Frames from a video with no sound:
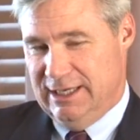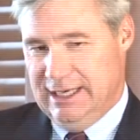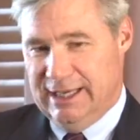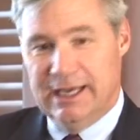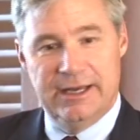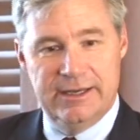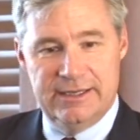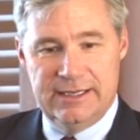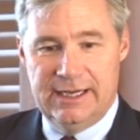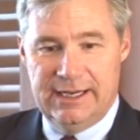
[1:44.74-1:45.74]
on a joint
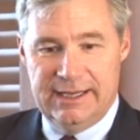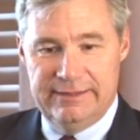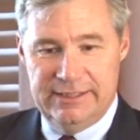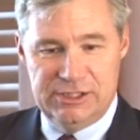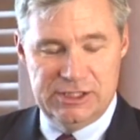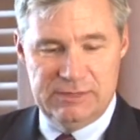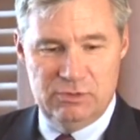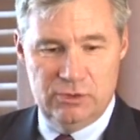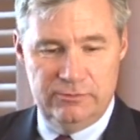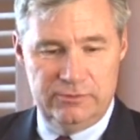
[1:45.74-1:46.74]
development
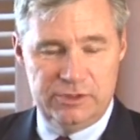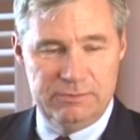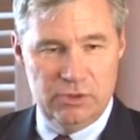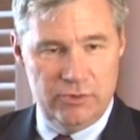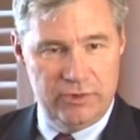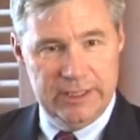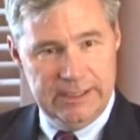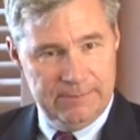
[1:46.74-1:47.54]
agreement to help promote the